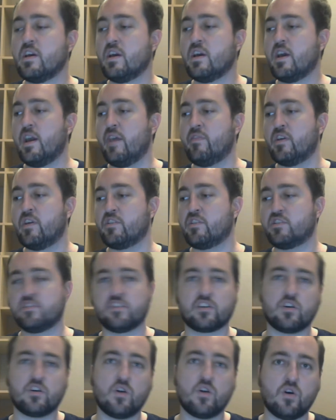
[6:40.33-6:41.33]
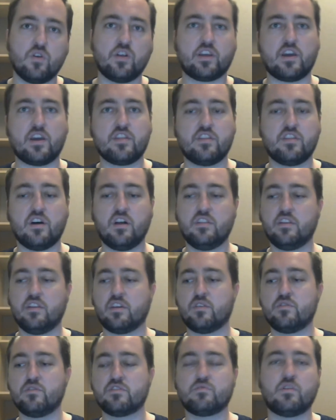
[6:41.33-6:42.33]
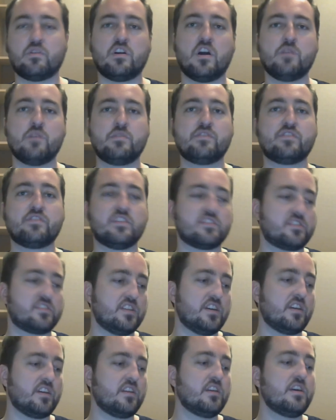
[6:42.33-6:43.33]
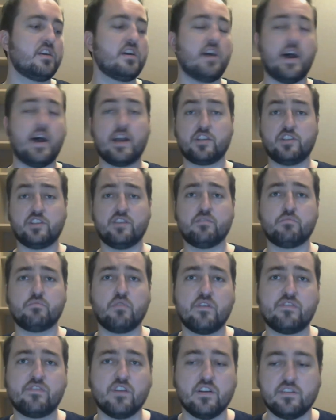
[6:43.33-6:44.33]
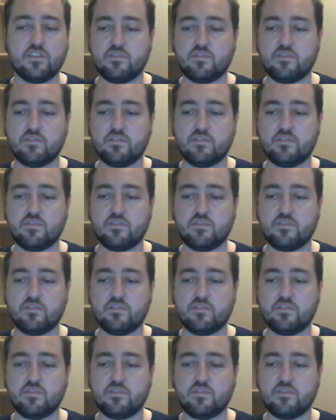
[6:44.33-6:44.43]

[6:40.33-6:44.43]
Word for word: and then she's like, oh, like I thought like you just want to hire me for this thing. I actually have a boyfriend.